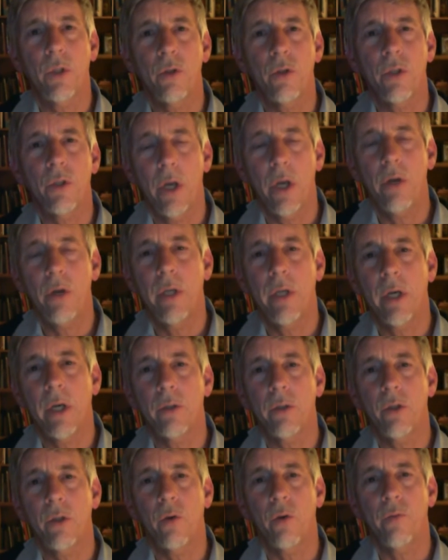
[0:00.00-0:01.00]
you slow
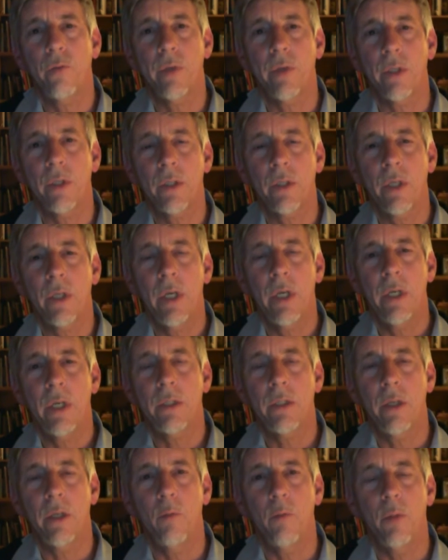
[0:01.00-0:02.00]
down your first
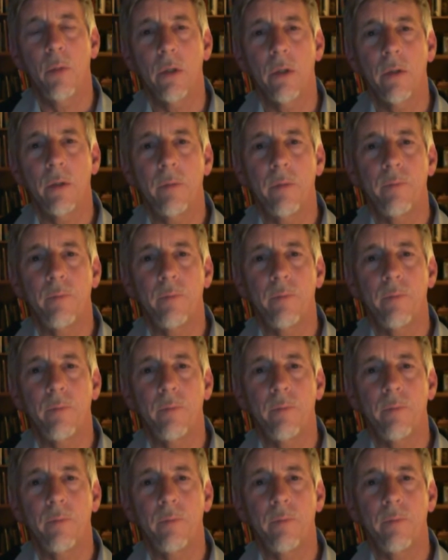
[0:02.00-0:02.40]
syllable.